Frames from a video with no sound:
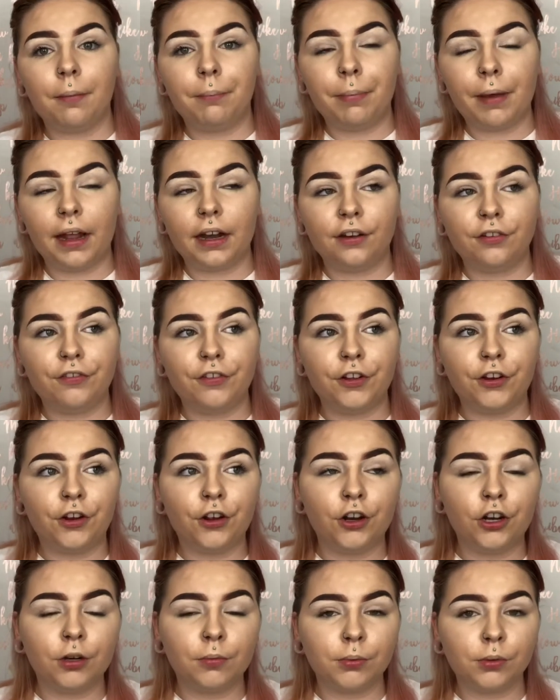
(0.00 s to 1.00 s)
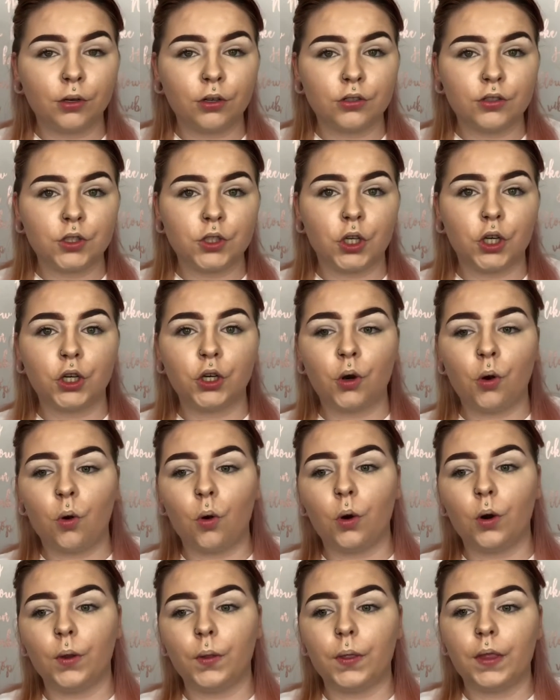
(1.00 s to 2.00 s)
Benefit Hoola Bronzer
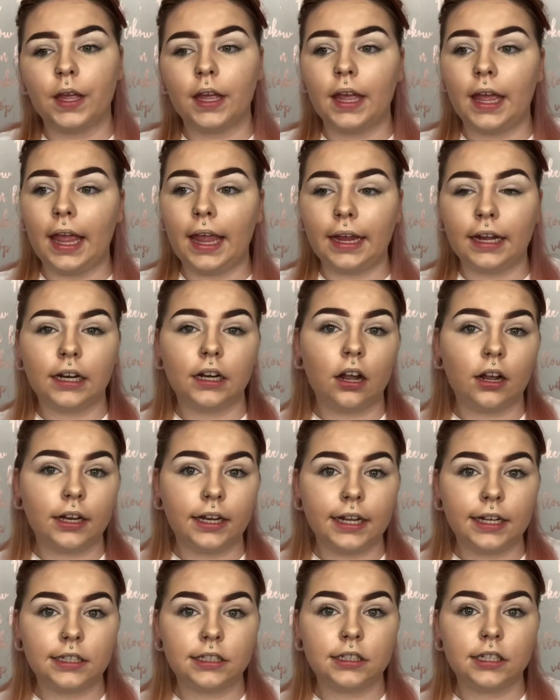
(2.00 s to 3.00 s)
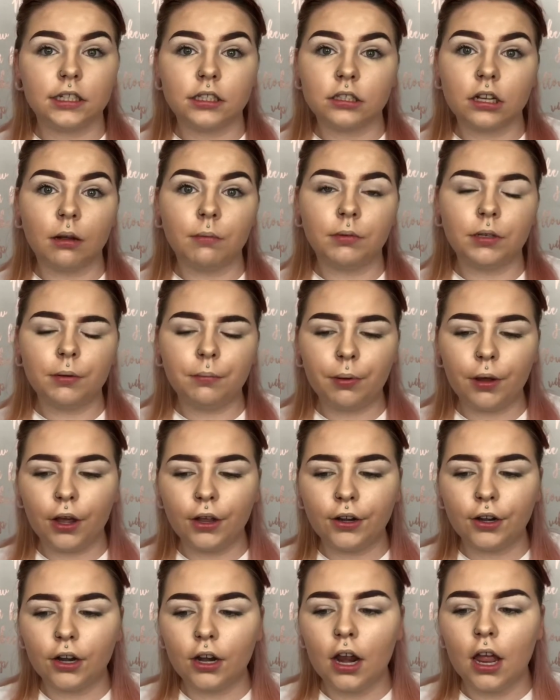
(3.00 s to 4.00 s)
or the Inglot HD Sculpting
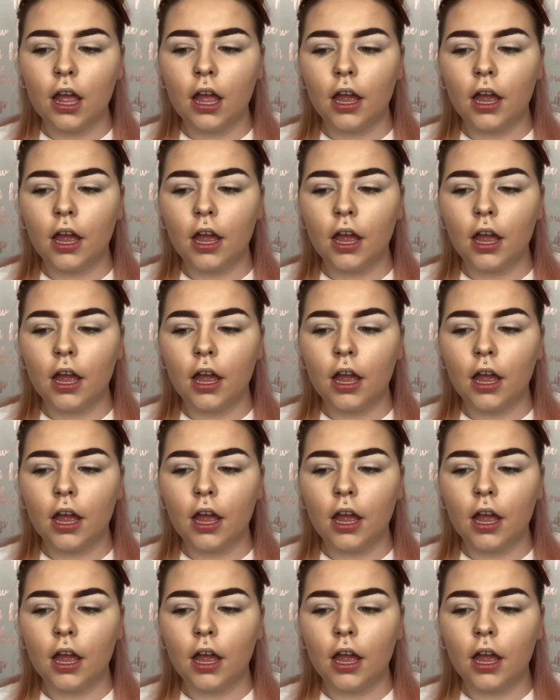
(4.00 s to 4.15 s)
Powder,